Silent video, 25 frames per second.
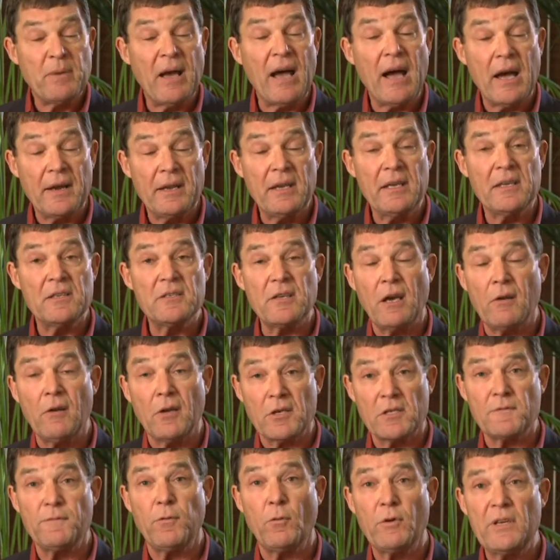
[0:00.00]
part is I
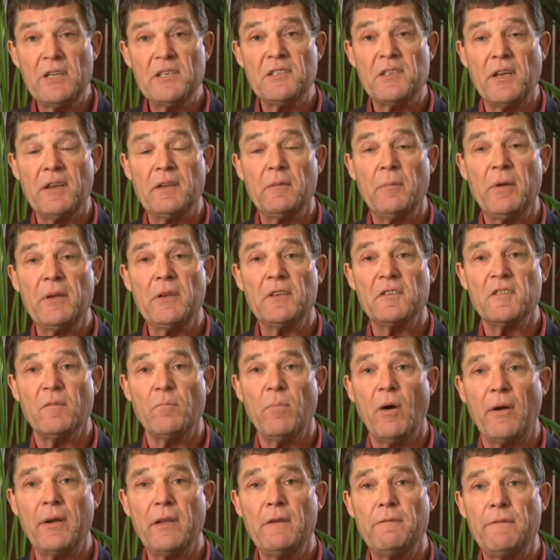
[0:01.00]
lost 40 centimetres
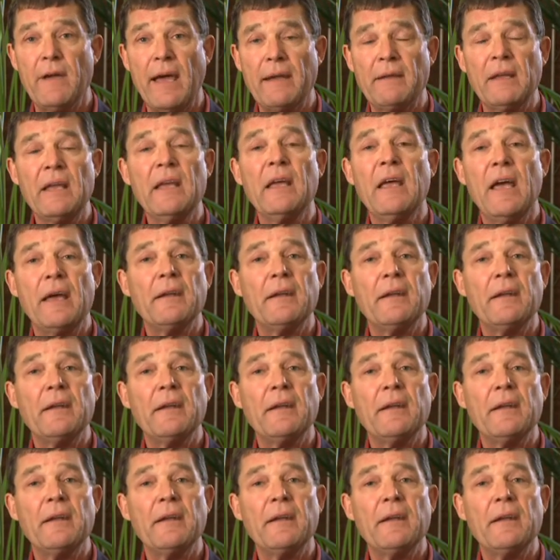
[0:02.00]
of body fat